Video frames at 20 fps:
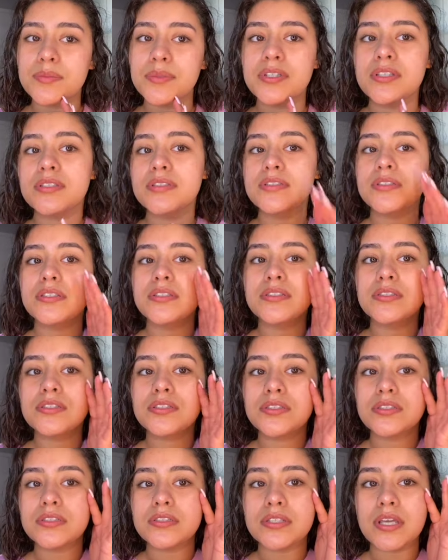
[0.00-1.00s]
because this is
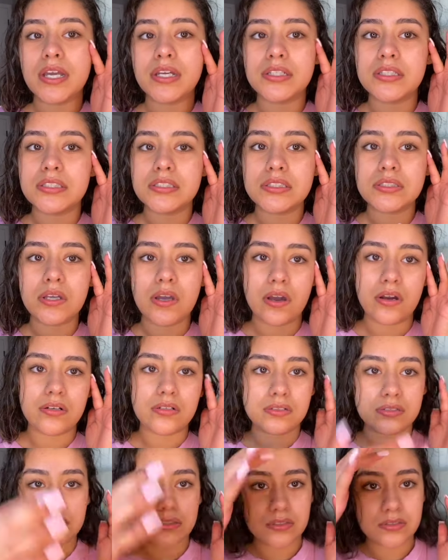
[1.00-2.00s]
just acne
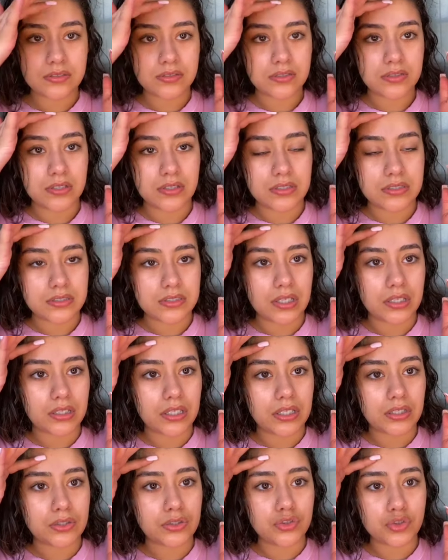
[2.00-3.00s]
scars. It's not
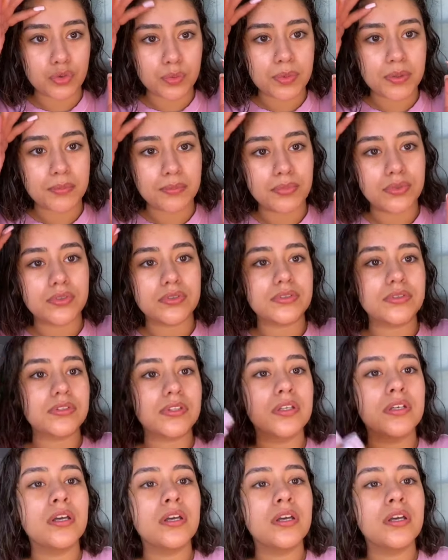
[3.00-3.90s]
like new pimples.